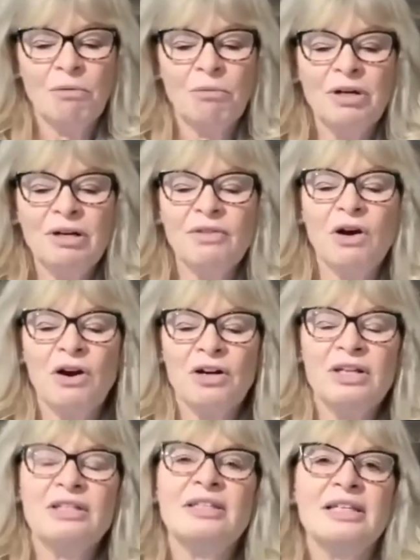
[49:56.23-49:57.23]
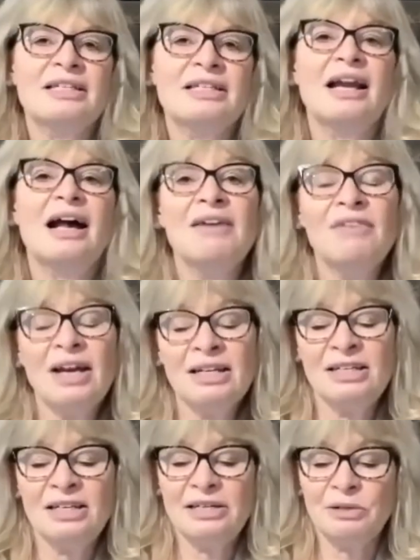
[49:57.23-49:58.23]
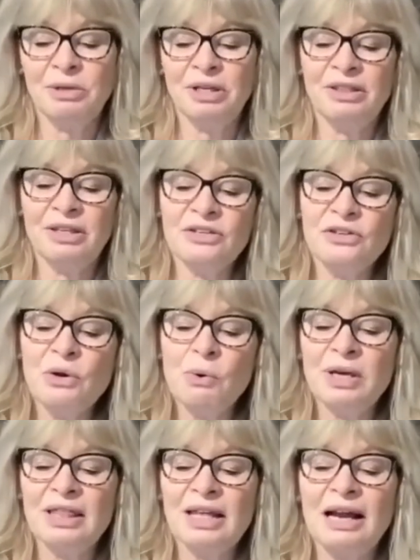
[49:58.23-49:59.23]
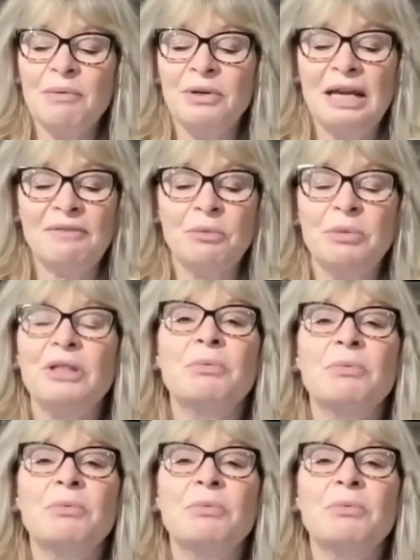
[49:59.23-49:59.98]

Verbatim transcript: one of the hardest things that I've had to deal with is knowing that I will never be the